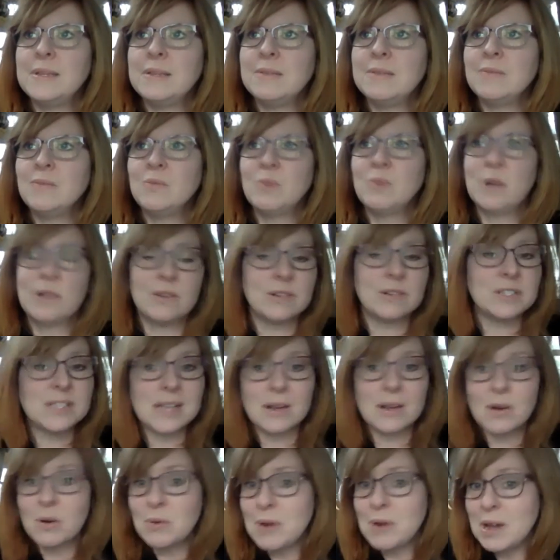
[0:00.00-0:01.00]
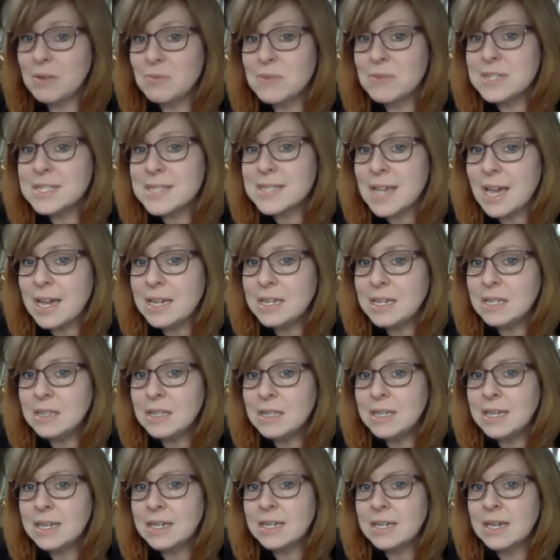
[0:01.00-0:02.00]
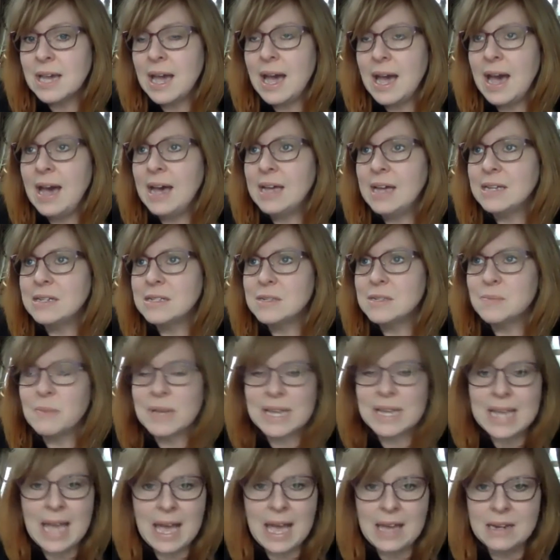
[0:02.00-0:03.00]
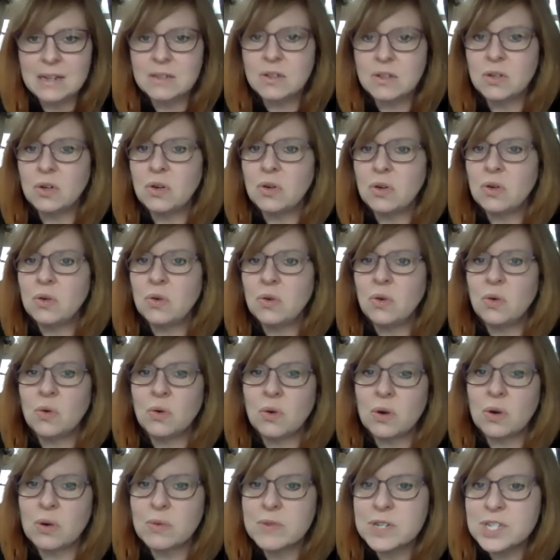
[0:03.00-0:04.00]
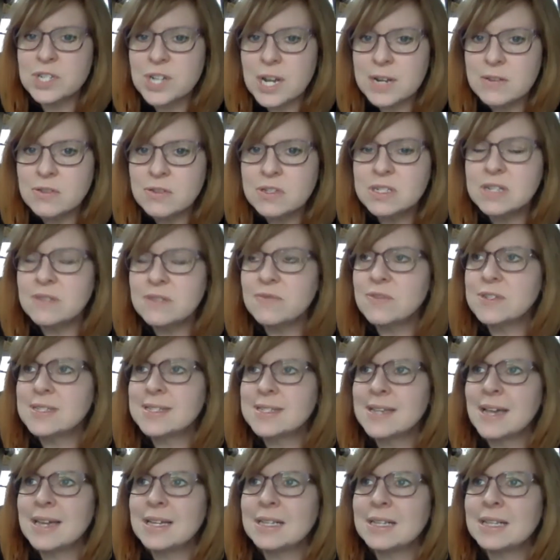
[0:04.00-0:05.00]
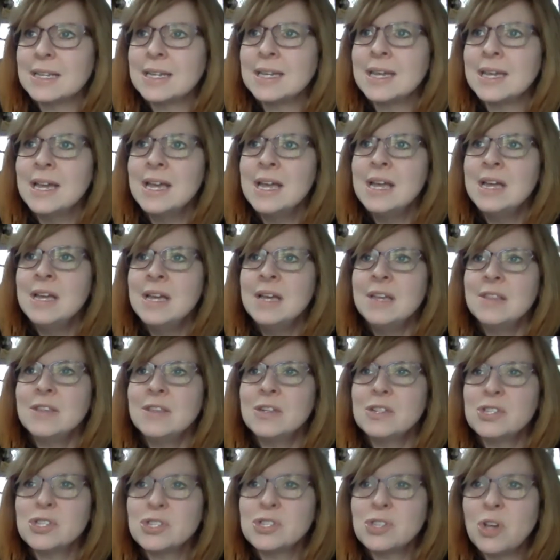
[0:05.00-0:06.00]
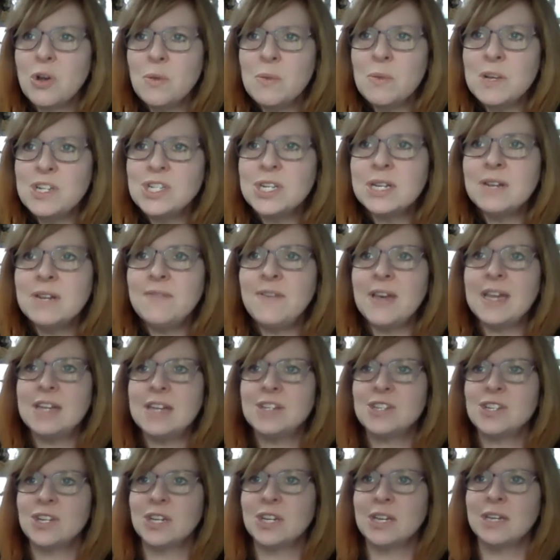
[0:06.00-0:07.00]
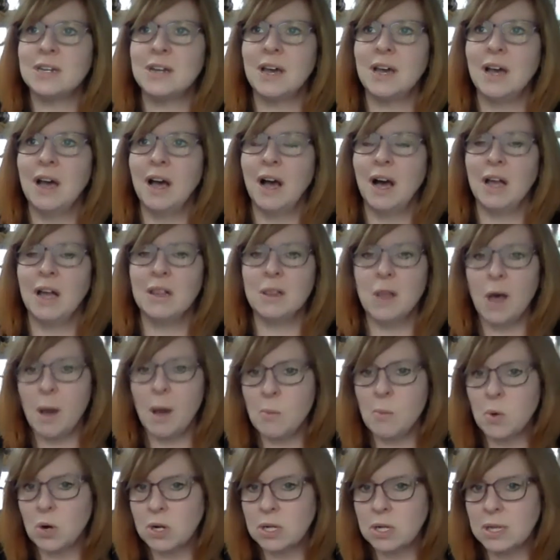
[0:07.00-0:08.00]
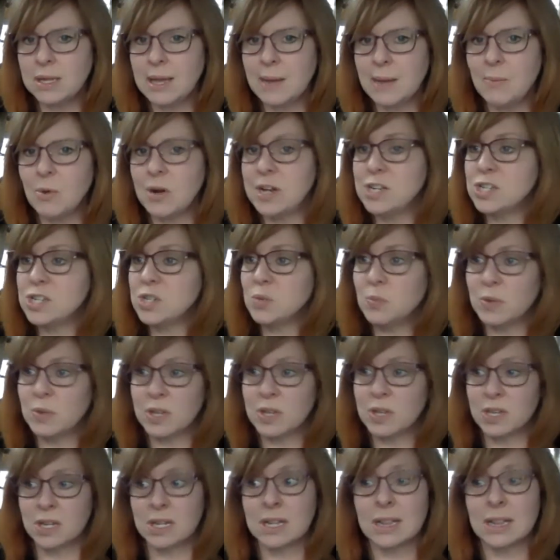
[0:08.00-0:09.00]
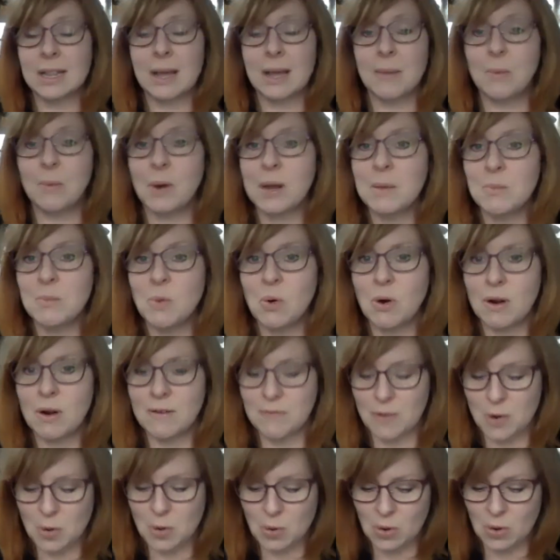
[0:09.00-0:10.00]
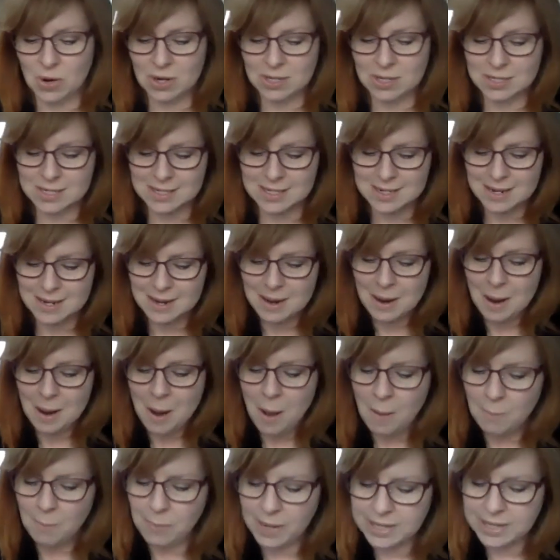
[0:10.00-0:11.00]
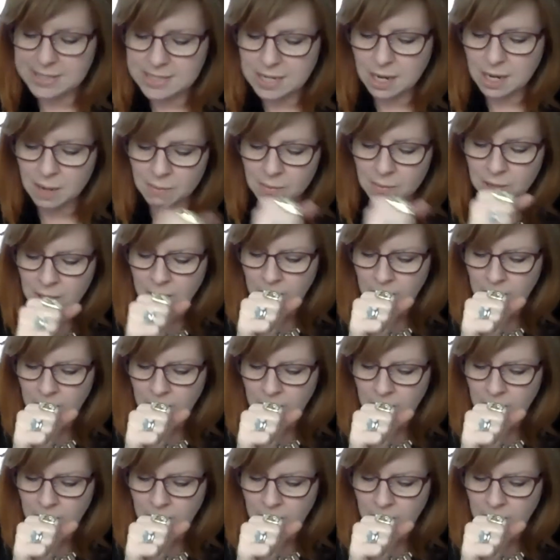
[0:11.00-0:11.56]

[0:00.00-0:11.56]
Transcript: whether it's around recycling and mechanical or regenerative recycling. There's so much innovation, a lot more collaboration. We can collaborate more, of course, but I